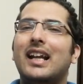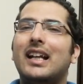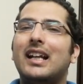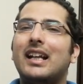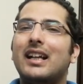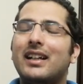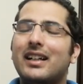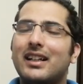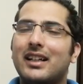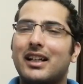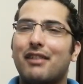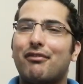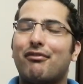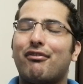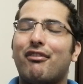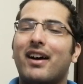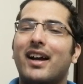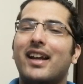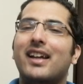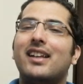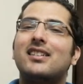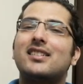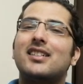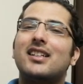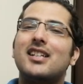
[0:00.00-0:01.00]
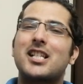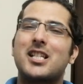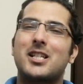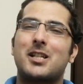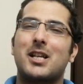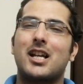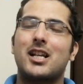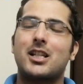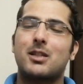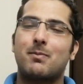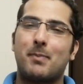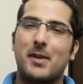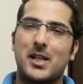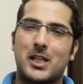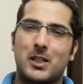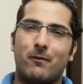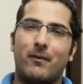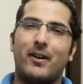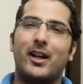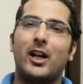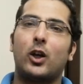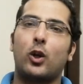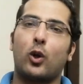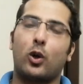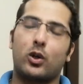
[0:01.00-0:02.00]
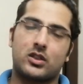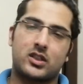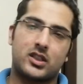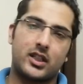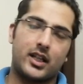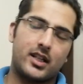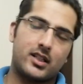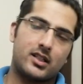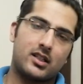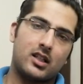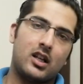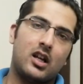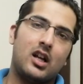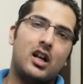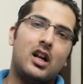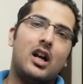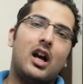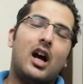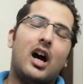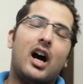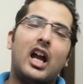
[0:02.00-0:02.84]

it defines a specified lot size.